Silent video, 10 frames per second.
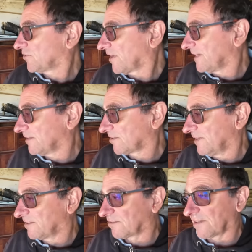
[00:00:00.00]
drying, so
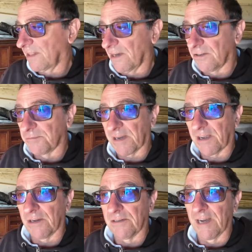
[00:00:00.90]
I need to take those
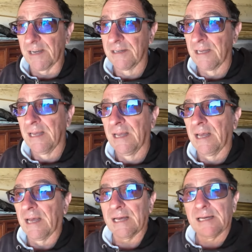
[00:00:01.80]
back over.
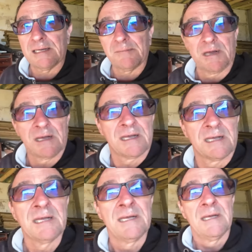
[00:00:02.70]

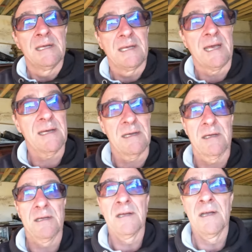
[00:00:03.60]
Yeah,
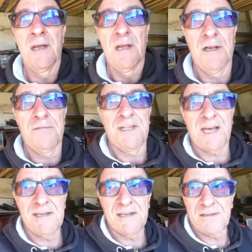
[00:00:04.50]
lovely
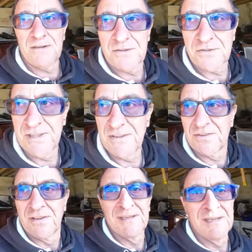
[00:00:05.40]
day in the
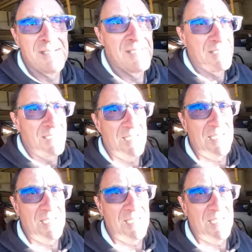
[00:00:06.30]
nurseries. We've